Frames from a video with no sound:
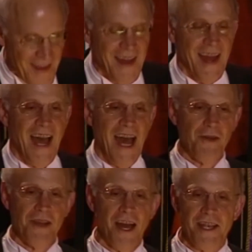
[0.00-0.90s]
How
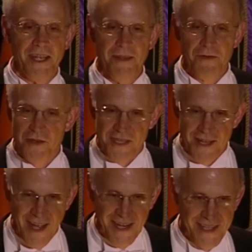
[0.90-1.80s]
lucky for
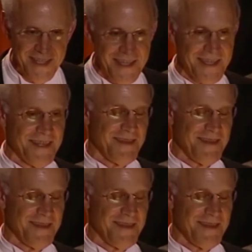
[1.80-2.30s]
science.